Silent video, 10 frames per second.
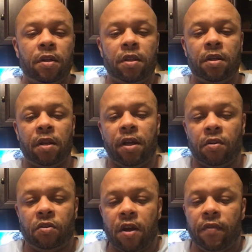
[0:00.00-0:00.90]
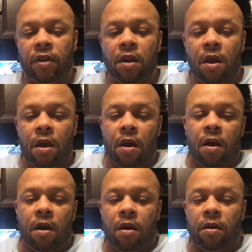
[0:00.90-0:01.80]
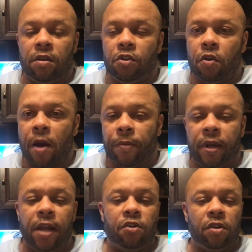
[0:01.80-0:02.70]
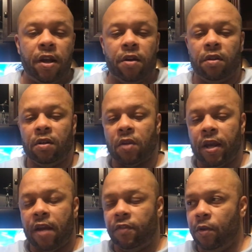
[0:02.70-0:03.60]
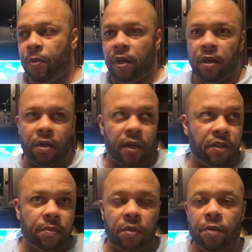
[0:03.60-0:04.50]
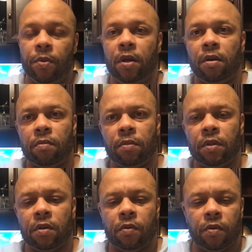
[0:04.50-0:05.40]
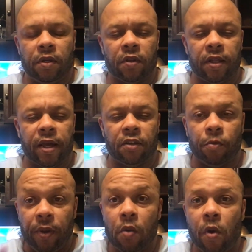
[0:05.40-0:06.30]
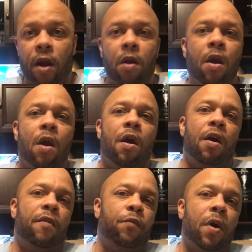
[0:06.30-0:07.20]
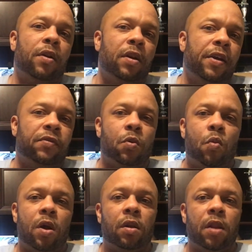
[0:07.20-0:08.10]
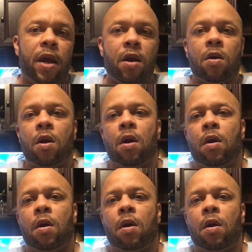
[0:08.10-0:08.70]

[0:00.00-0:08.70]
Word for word: And then layer 7 is your application layer, things like FTP and SMTP, you know, things like that. So be aware of what lives at what layer.